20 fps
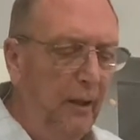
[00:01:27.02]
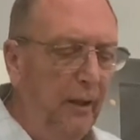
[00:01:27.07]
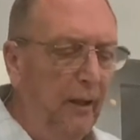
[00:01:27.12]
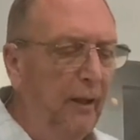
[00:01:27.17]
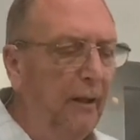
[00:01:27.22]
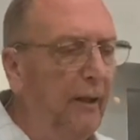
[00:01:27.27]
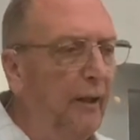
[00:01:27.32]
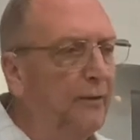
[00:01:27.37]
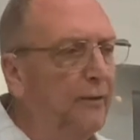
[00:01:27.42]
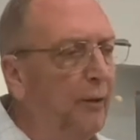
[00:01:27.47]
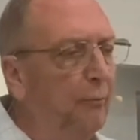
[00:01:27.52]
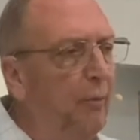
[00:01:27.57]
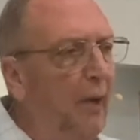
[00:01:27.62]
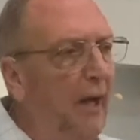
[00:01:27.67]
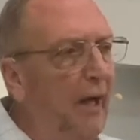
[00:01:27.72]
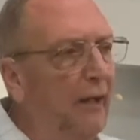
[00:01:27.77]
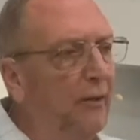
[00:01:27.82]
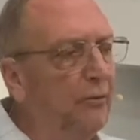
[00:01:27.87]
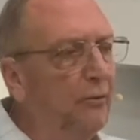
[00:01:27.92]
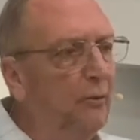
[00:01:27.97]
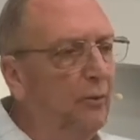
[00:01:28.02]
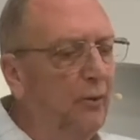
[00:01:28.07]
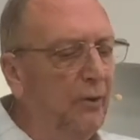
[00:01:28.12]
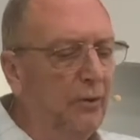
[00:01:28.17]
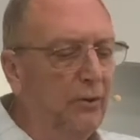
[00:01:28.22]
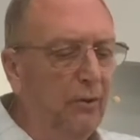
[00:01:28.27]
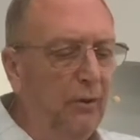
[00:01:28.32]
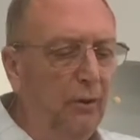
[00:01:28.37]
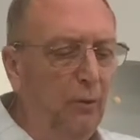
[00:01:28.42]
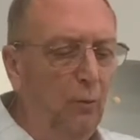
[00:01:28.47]
And as they passed through the
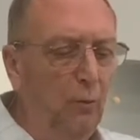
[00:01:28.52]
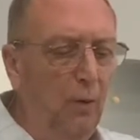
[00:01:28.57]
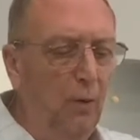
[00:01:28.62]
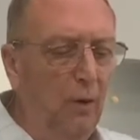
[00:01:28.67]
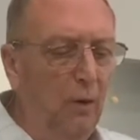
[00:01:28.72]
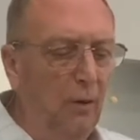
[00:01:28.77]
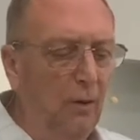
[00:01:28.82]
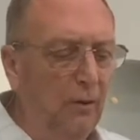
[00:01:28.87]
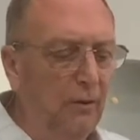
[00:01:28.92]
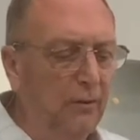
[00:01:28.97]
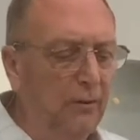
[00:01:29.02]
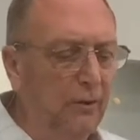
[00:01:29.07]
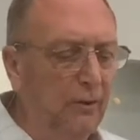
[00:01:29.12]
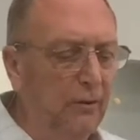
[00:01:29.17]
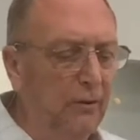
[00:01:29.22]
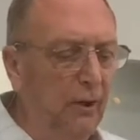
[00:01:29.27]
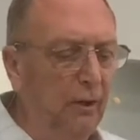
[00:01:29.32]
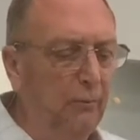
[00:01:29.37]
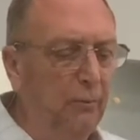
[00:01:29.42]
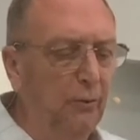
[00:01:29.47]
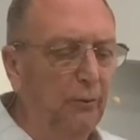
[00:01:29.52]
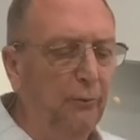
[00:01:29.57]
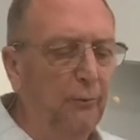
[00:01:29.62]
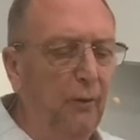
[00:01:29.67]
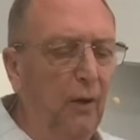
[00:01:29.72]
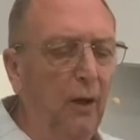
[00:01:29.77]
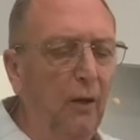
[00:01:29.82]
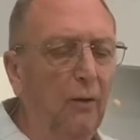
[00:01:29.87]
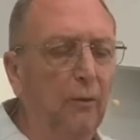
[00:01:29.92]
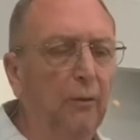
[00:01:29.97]
city wall, his disciples
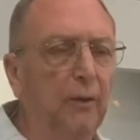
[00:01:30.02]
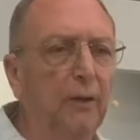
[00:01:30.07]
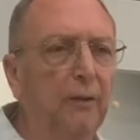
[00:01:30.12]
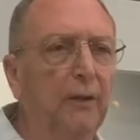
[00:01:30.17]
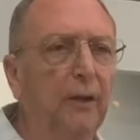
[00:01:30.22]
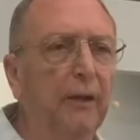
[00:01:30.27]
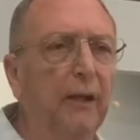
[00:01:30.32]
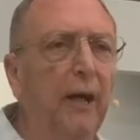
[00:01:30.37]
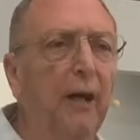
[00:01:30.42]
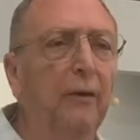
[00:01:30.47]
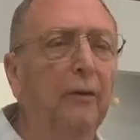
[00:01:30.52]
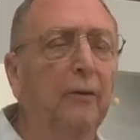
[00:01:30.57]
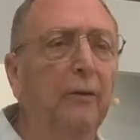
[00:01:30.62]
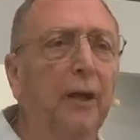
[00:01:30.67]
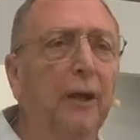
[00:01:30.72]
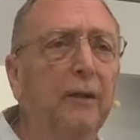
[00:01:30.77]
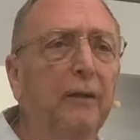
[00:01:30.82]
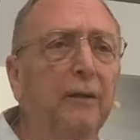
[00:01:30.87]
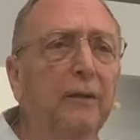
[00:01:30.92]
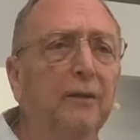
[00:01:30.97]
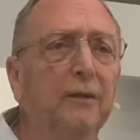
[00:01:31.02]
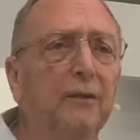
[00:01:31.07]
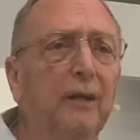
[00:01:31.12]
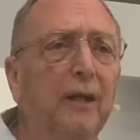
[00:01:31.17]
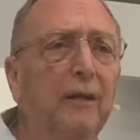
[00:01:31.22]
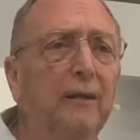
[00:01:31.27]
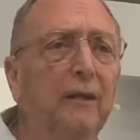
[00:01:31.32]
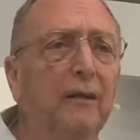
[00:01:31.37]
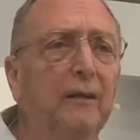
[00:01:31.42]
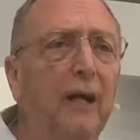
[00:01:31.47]
followed, them together they
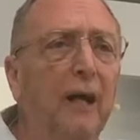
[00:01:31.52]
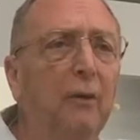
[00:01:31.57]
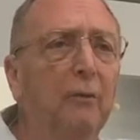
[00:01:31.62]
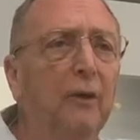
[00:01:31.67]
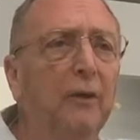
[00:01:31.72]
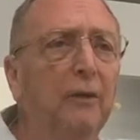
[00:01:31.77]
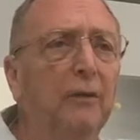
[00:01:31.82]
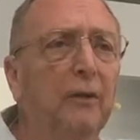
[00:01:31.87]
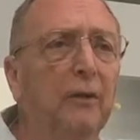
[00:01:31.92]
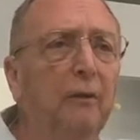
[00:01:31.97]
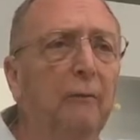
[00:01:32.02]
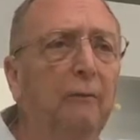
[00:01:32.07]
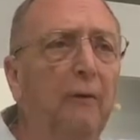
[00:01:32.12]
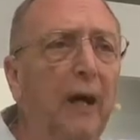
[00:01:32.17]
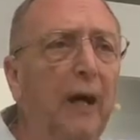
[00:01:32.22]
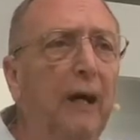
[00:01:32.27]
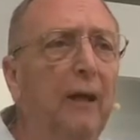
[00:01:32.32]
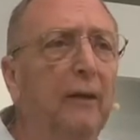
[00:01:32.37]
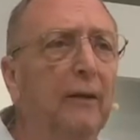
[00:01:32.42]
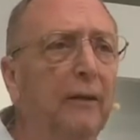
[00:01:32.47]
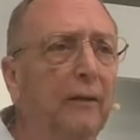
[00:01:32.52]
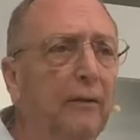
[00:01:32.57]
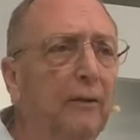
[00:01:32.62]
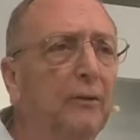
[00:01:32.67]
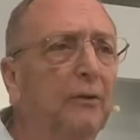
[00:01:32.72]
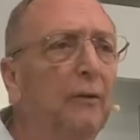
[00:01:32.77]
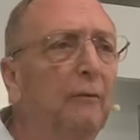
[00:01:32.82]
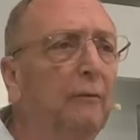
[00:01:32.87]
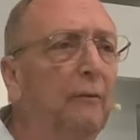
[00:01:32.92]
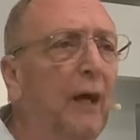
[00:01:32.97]
descended down into the valley.
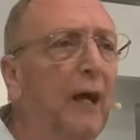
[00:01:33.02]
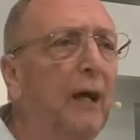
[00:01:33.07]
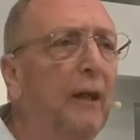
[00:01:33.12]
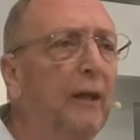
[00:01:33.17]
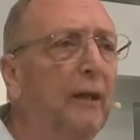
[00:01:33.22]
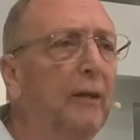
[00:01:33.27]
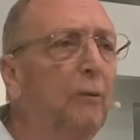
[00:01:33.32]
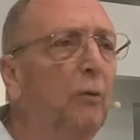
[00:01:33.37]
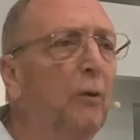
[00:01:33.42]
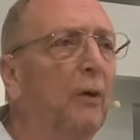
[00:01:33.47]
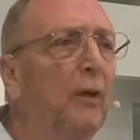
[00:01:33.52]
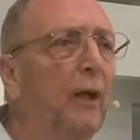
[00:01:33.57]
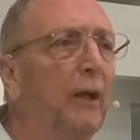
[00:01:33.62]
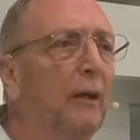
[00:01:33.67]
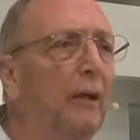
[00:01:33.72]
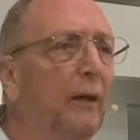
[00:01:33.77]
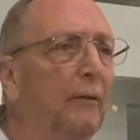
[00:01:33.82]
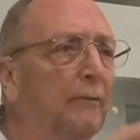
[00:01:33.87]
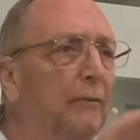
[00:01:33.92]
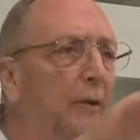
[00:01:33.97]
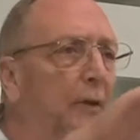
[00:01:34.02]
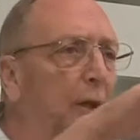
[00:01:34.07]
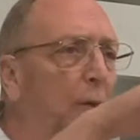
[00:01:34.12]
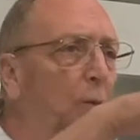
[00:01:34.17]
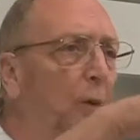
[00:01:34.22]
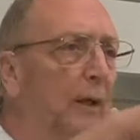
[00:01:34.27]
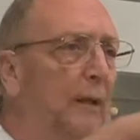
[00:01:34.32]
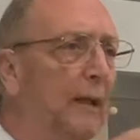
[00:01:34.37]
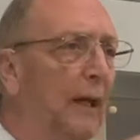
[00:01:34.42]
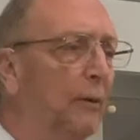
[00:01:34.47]
There's a valley where they left, and they
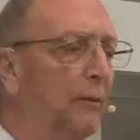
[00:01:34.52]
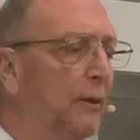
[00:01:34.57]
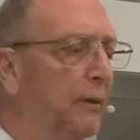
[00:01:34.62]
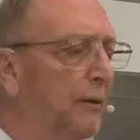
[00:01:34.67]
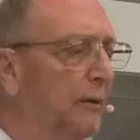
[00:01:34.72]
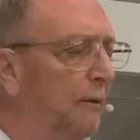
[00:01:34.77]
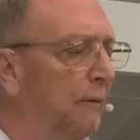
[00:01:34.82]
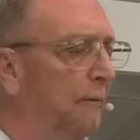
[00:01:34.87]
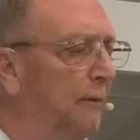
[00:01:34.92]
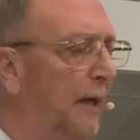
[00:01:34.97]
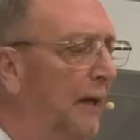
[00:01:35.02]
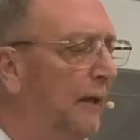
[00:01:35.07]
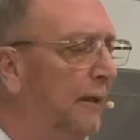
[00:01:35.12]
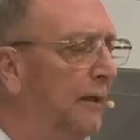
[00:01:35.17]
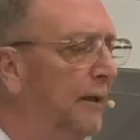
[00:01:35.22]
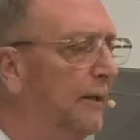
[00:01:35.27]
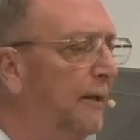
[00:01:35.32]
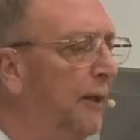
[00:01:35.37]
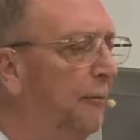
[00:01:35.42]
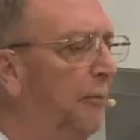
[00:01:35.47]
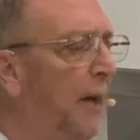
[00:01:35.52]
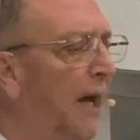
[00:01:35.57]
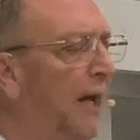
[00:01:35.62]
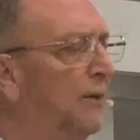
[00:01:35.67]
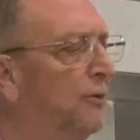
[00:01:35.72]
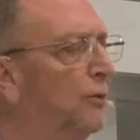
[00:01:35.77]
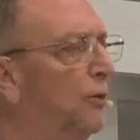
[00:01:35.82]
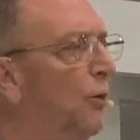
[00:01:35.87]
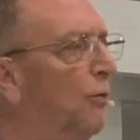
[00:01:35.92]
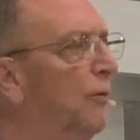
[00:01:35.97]
went down into the valley, and they
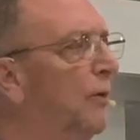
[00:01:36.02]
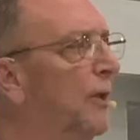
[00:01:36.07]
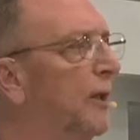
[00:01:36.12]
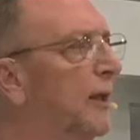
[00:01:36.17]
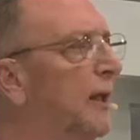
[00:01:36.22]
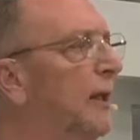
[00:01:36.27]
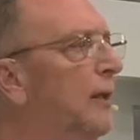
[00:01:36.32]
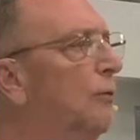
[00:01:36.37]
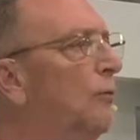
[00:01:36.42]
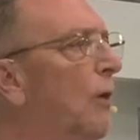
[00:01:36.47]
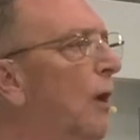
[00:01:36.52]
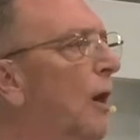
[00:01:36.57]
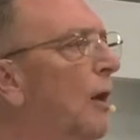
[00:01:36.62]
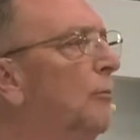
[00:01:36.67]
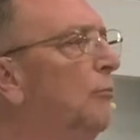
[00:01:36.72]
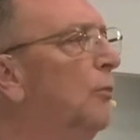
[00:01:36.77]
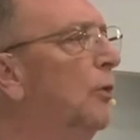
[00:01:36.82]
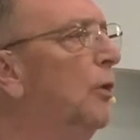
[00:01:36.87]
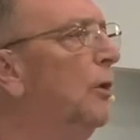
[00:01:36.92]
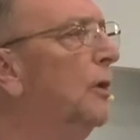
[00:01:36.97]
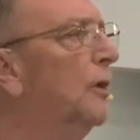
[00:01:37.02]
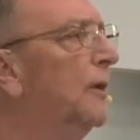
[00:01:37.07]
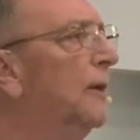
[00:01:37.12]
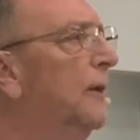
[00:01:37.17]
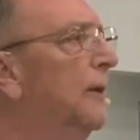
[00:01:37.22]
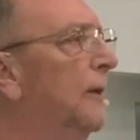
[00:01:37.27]
passed over the Kidron Brook.